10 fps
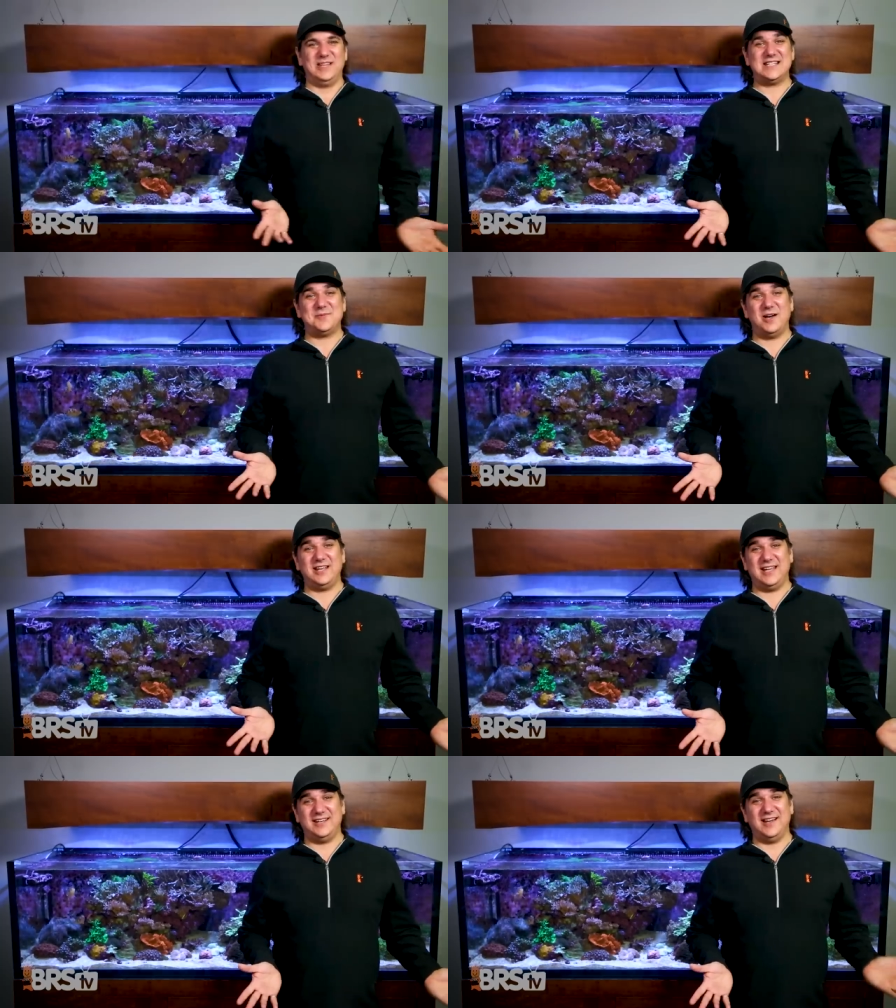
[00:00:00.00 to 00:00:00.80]
But that's
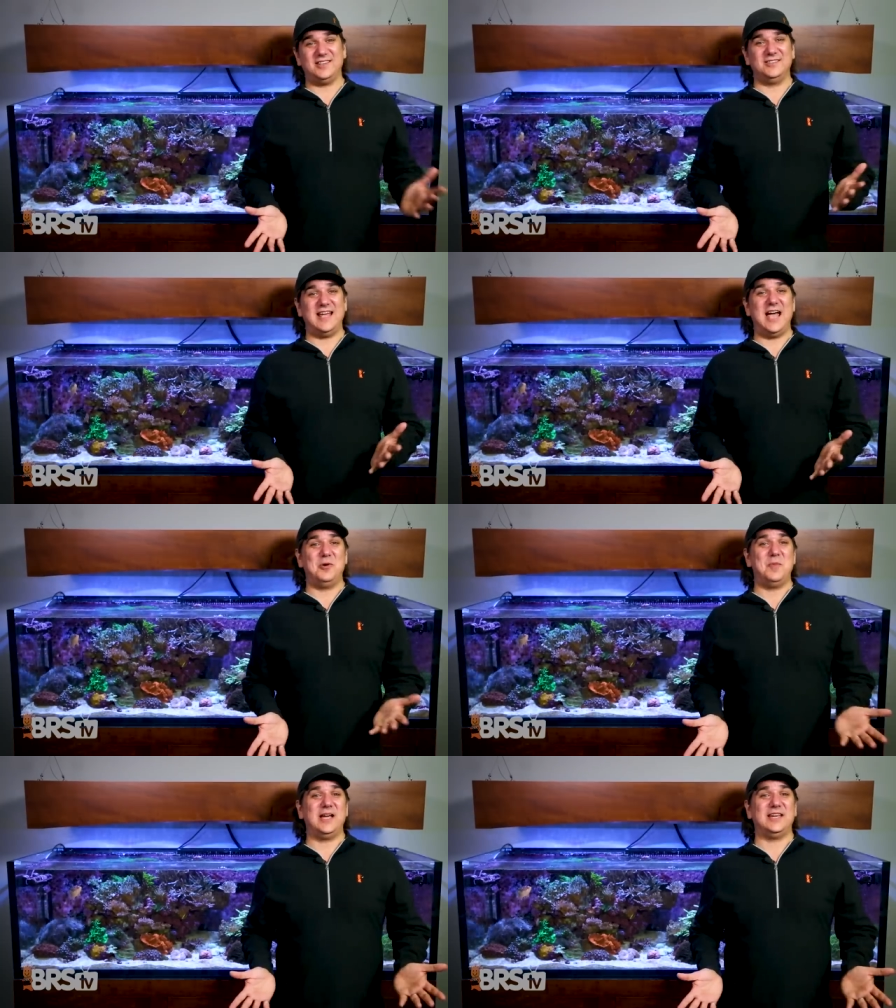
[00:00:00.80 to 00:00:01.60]
about it. Other than
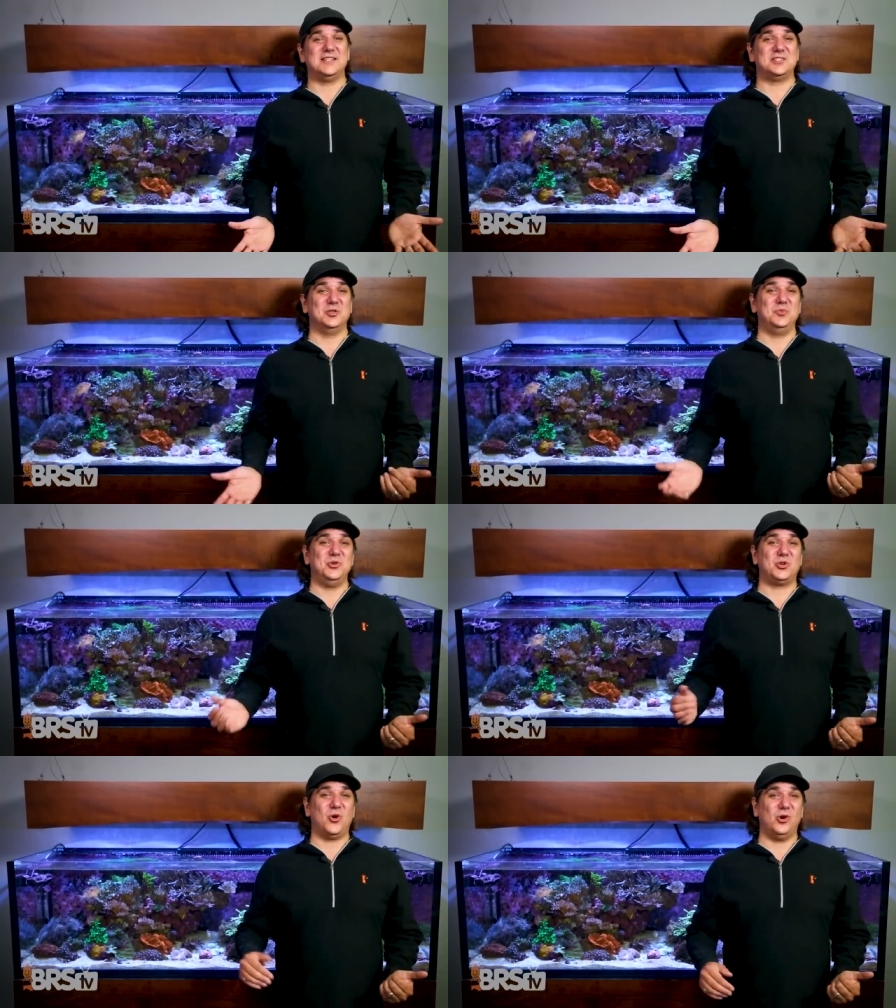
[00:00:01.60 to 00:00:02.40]
that, we might get some
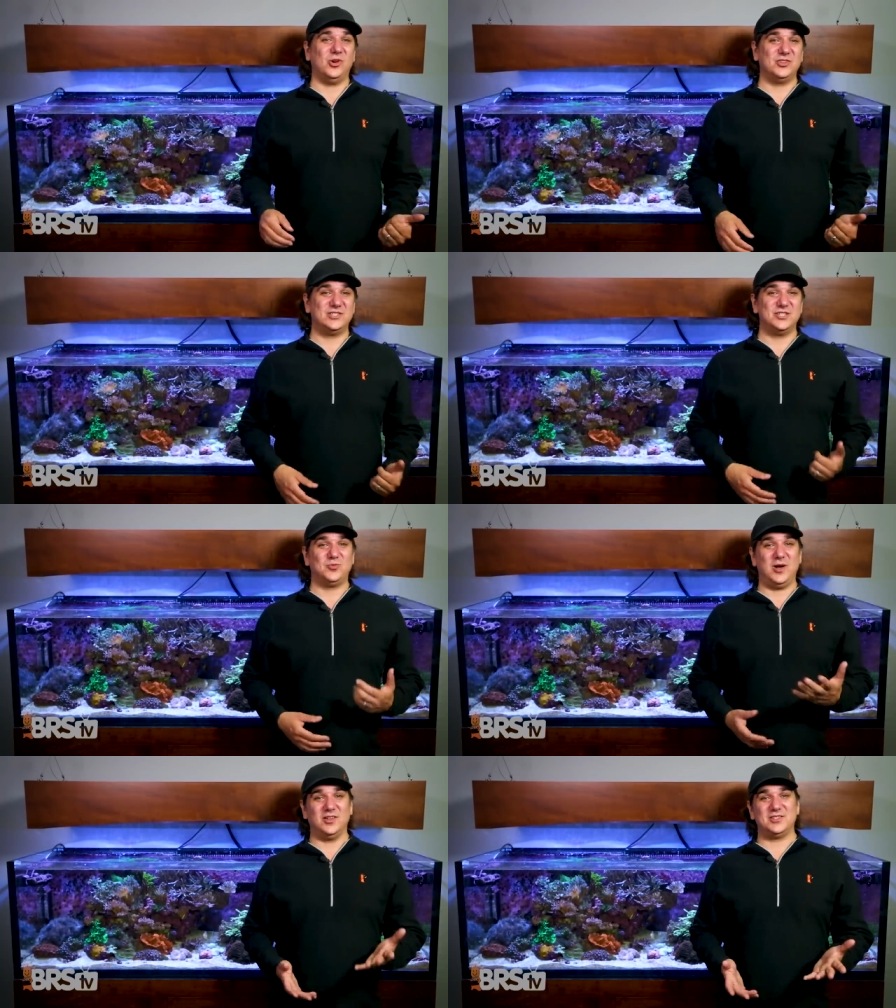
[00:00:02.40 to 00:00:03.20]
new corals as
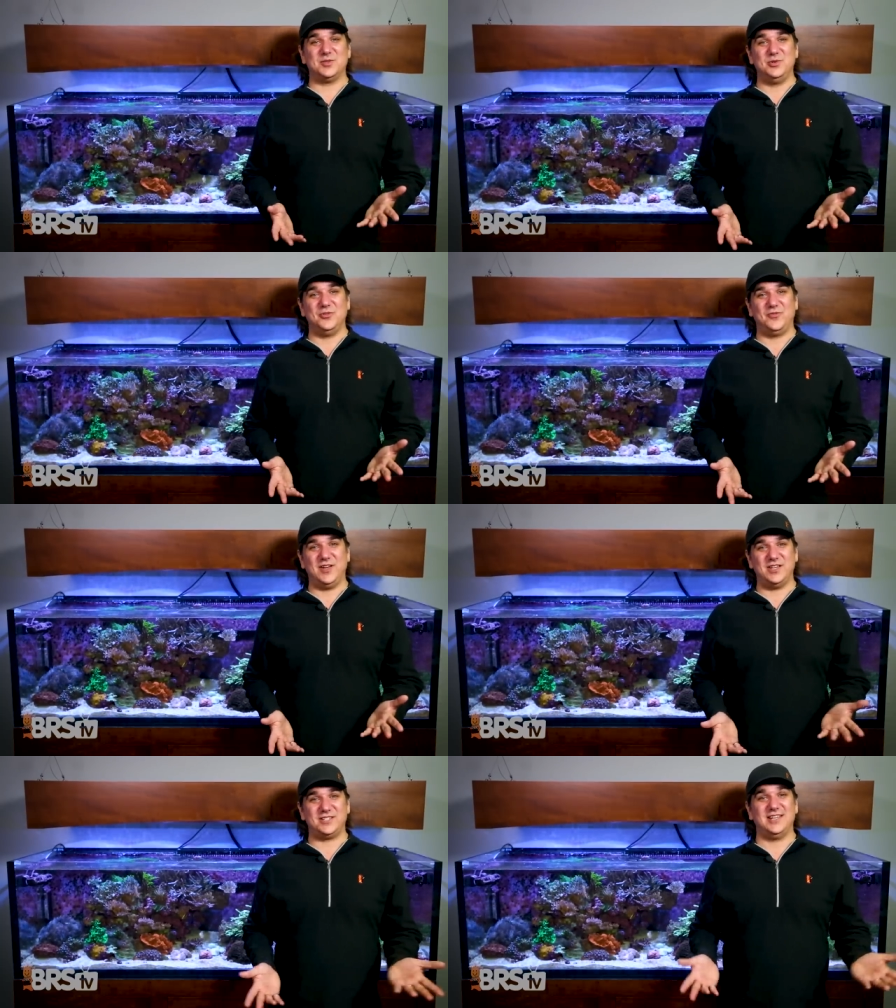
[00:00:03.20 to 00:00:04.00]
well as some new
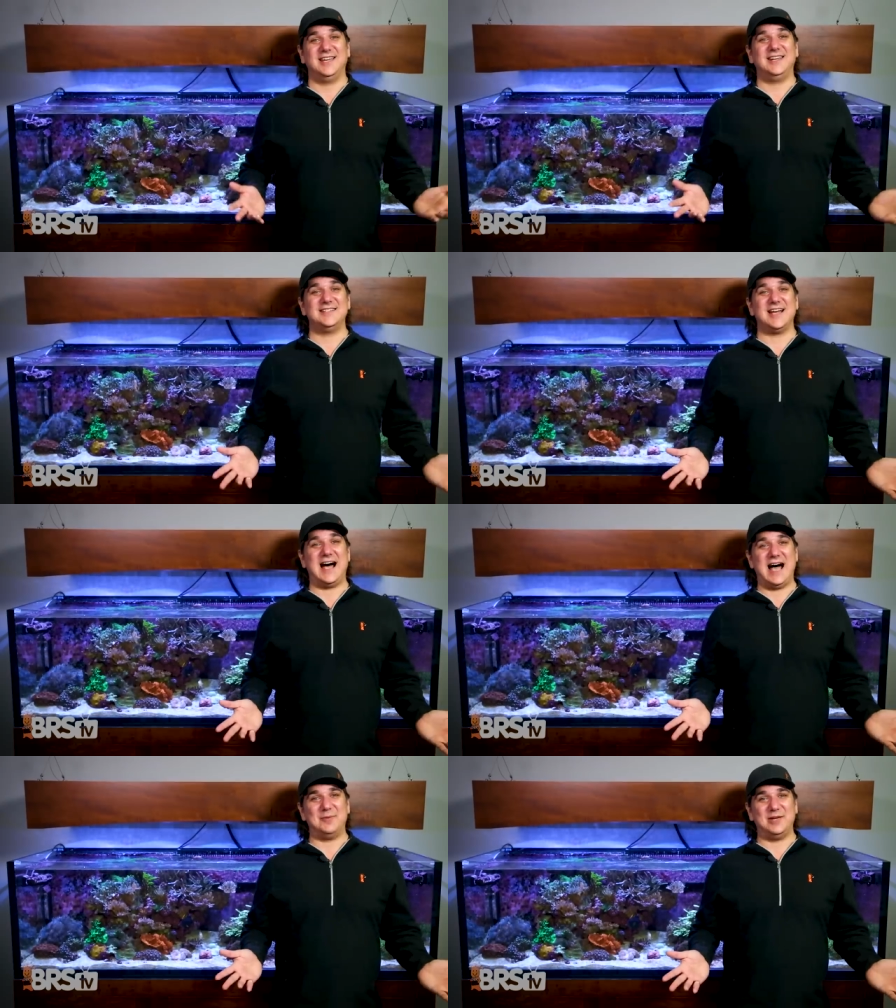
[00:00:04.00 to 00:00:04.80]
fish. It is a
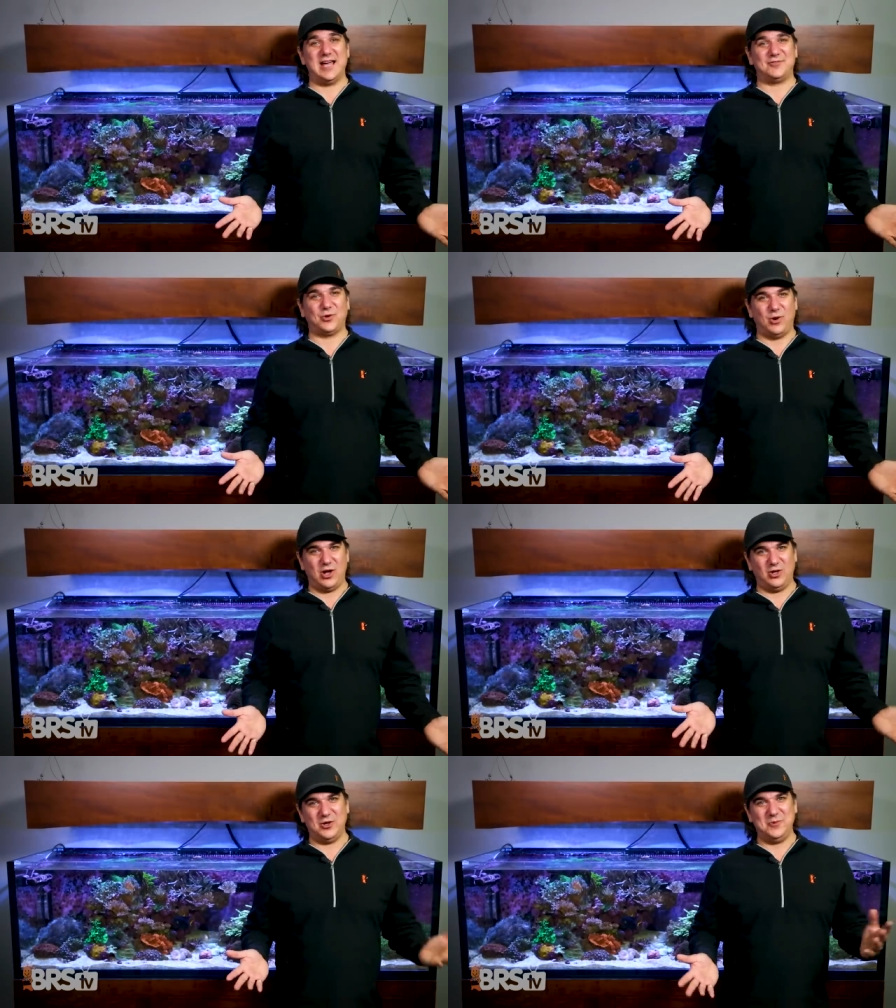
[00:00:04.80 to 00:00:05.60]
hobby after
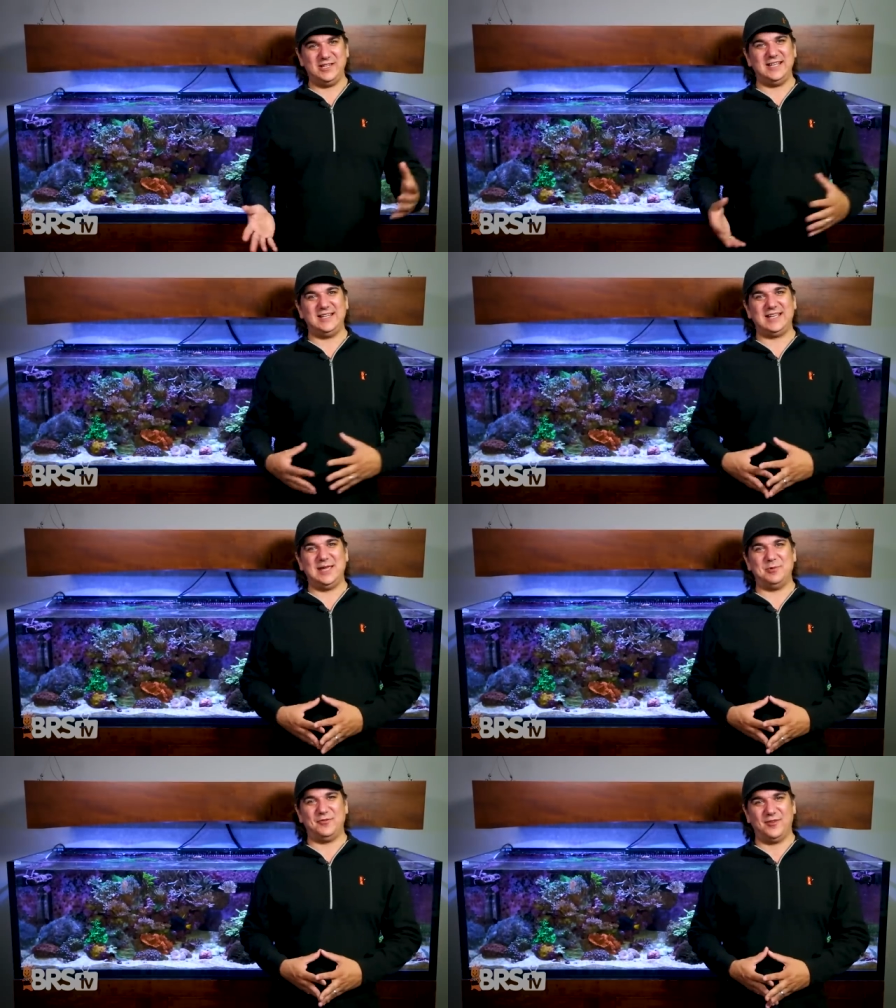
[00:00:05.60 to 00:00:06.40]
all, and we need to
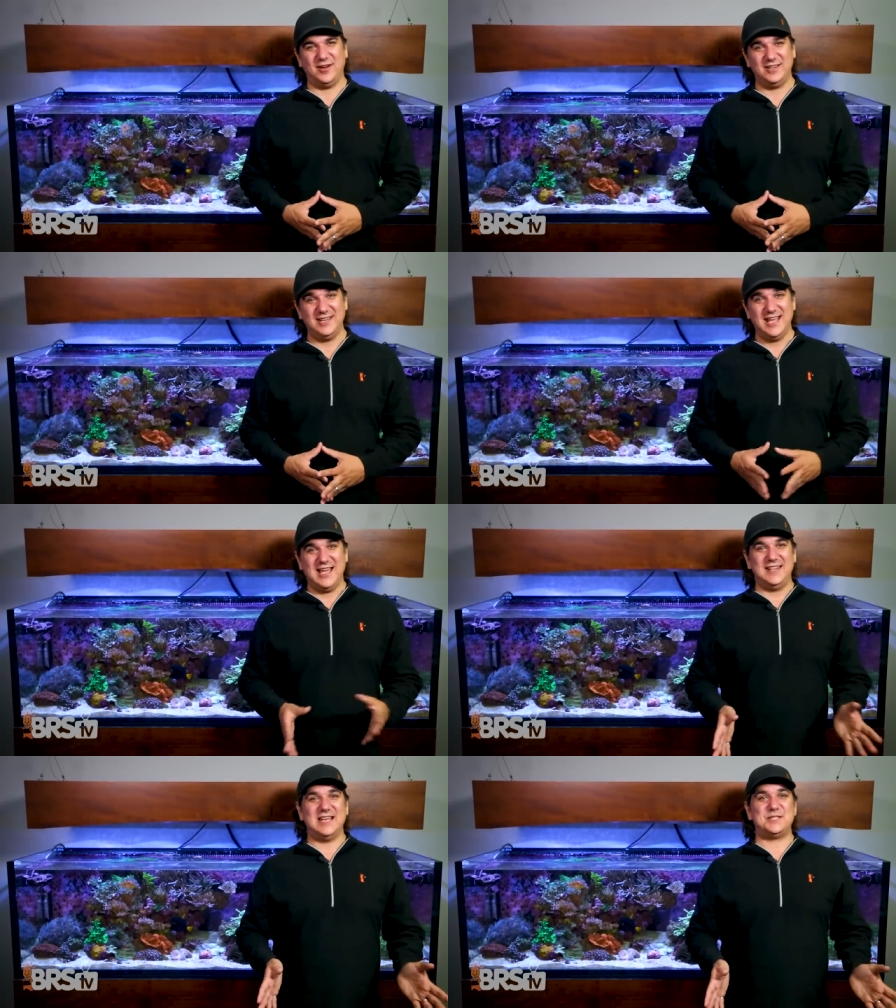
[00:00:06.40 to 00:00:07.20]
keep it fun.
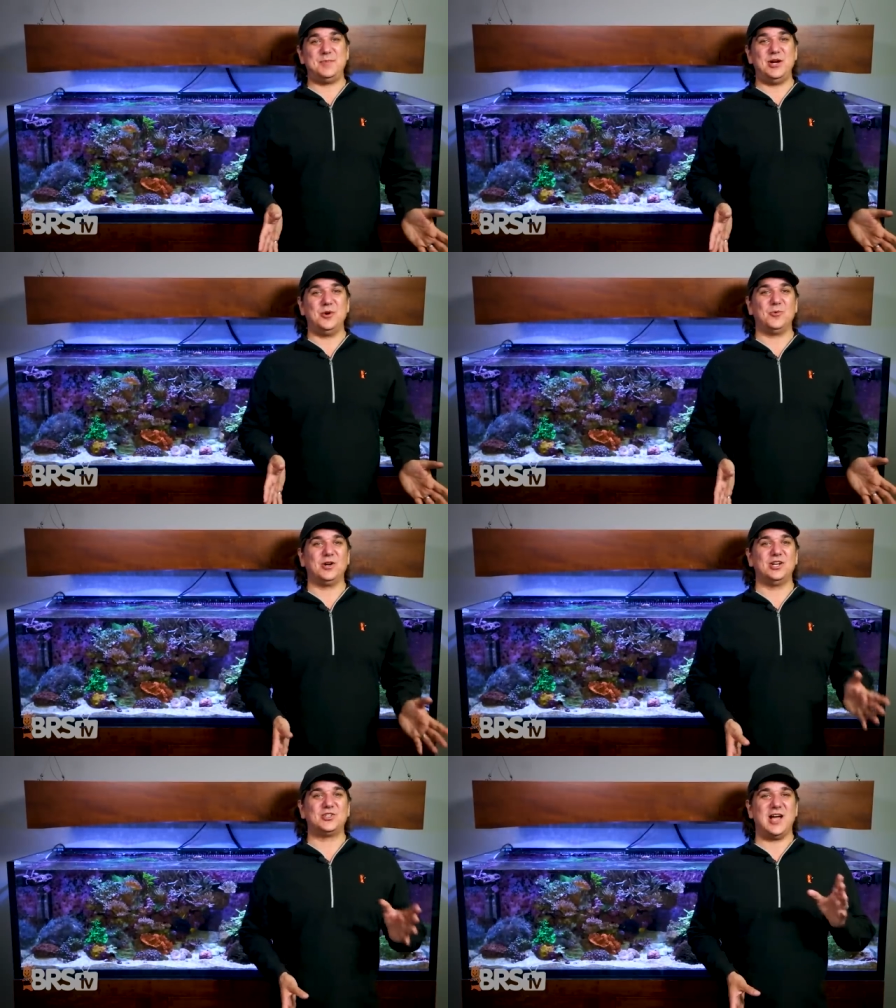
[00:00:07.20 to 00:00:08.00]
In that spirit, we're going to